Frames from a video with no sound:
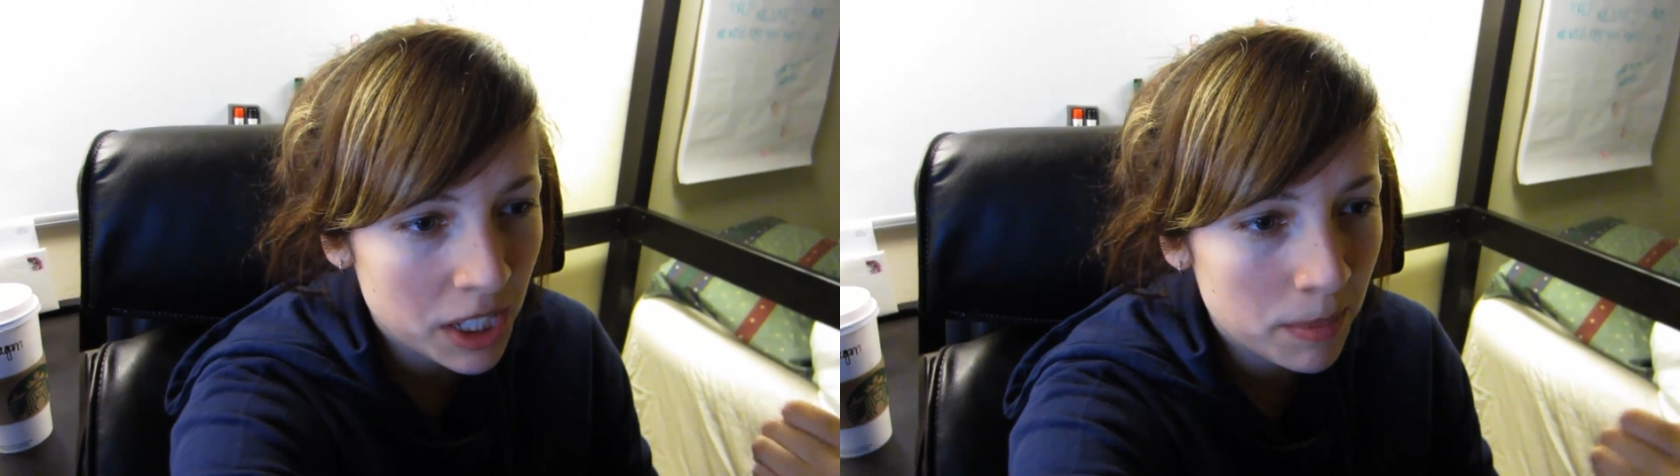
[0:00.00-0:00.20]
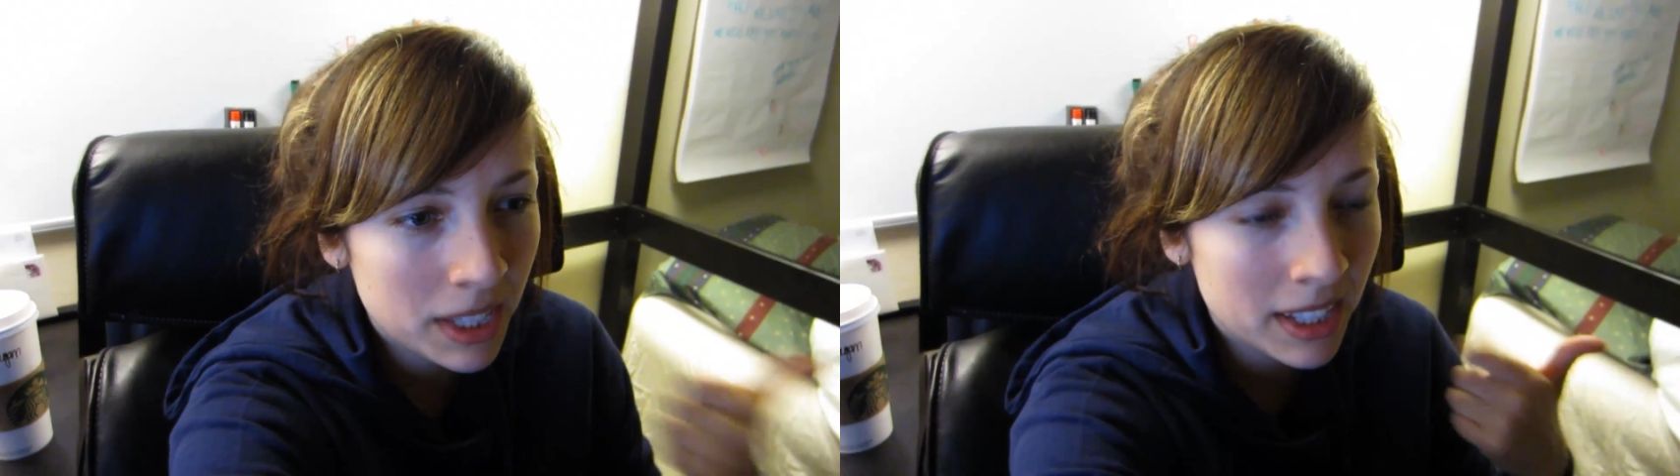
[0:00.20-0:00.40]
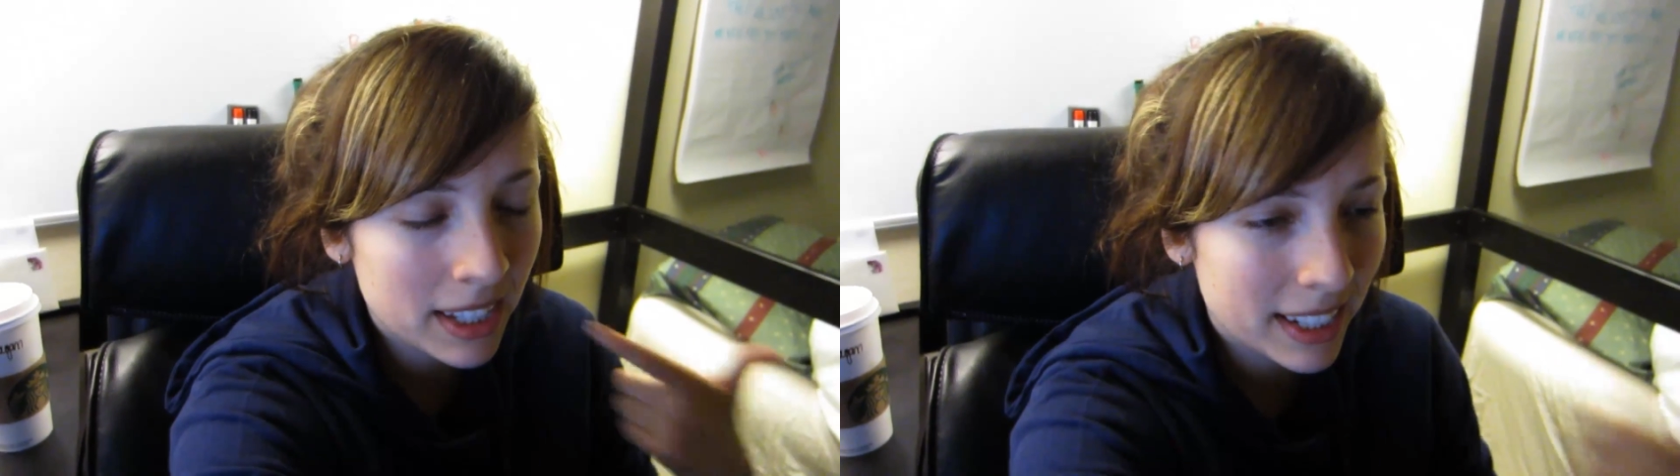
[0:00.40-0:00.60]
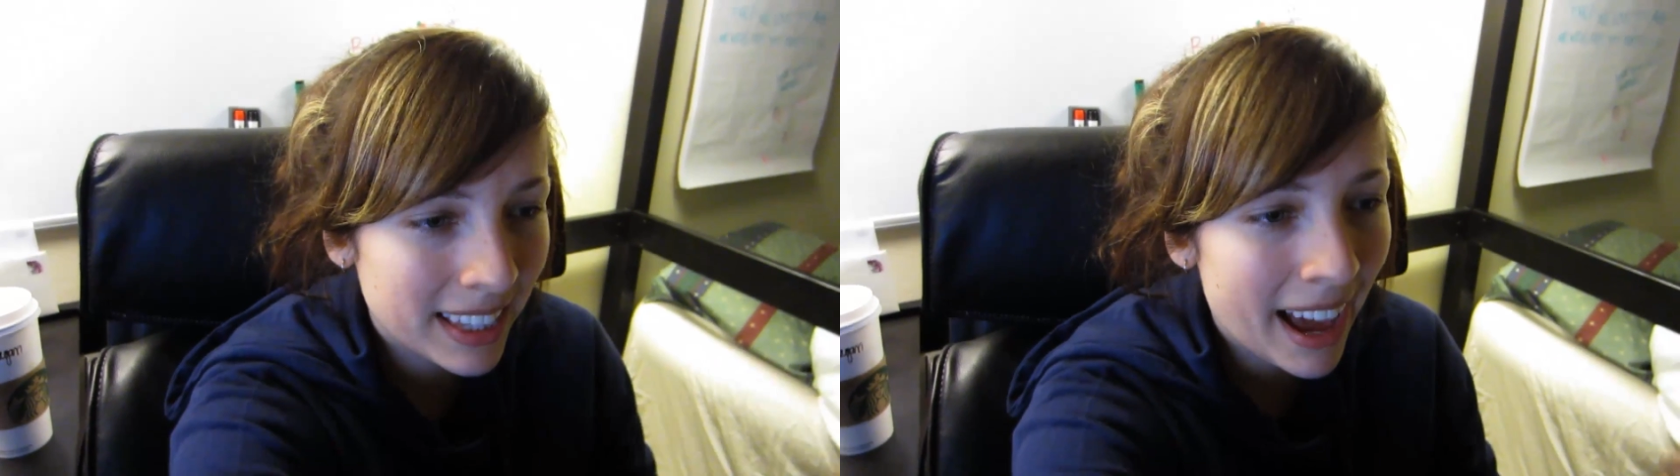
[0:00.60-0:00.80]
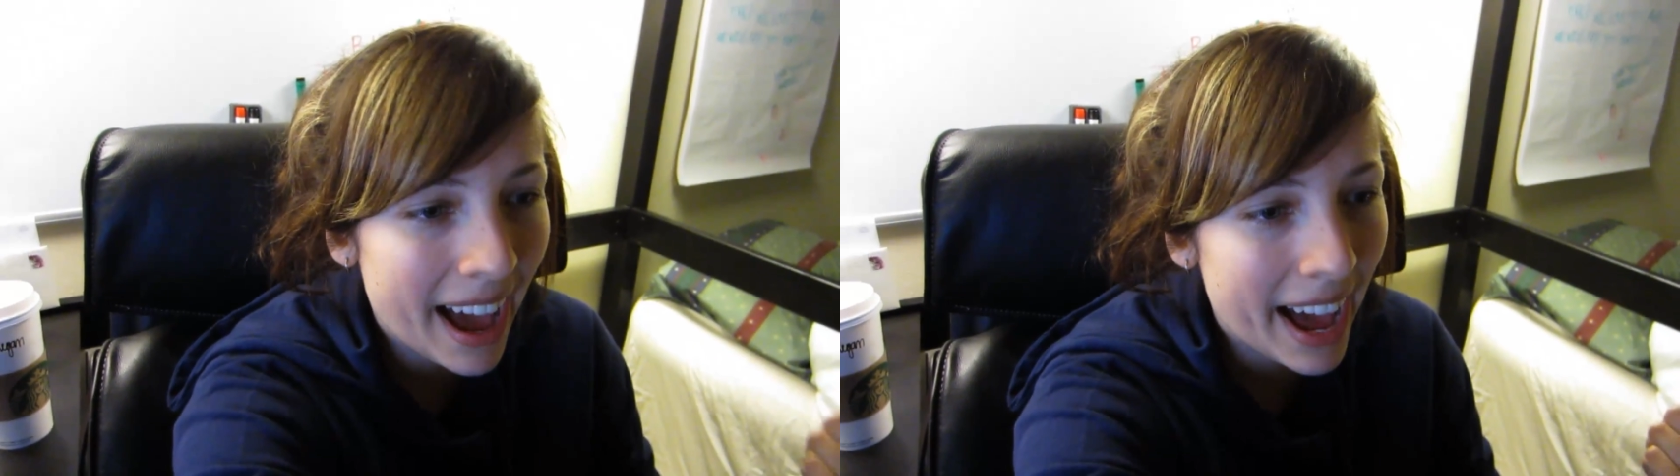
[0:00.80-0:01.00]
Jimmy and
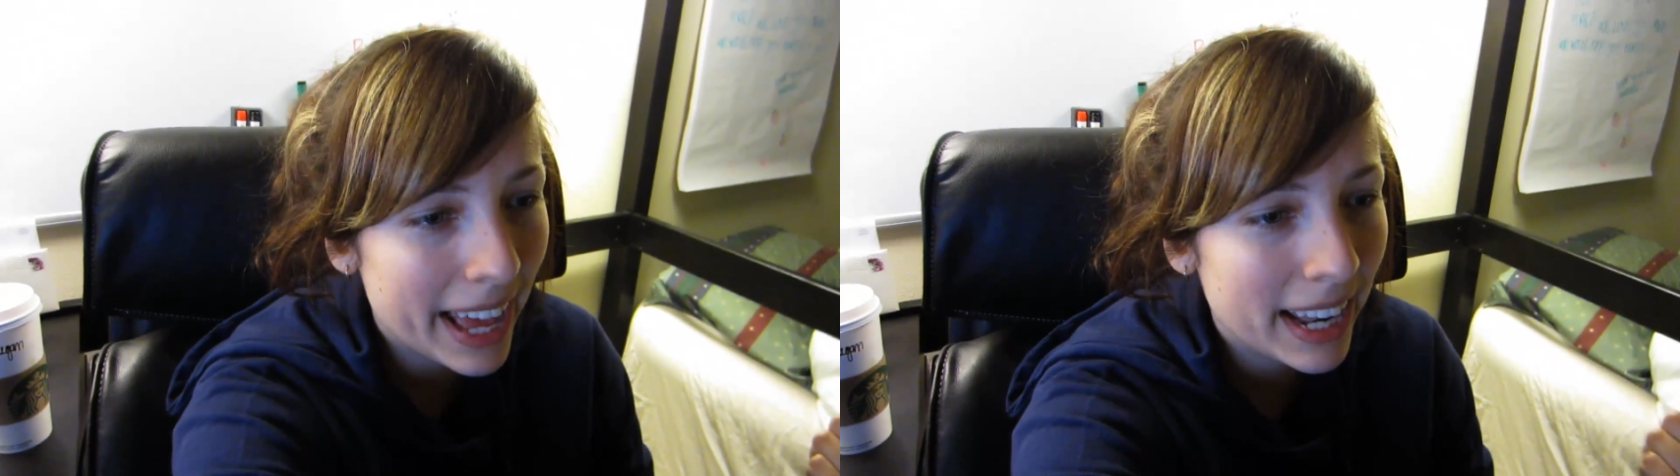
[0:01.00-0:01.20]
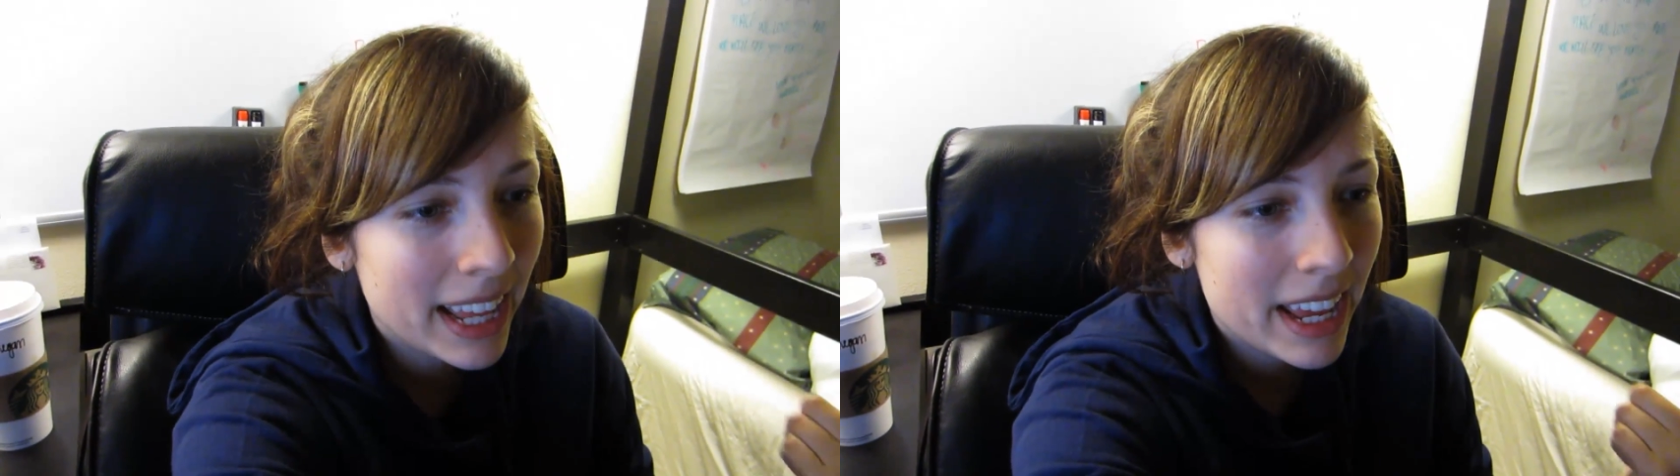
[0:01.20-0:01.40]
Kat,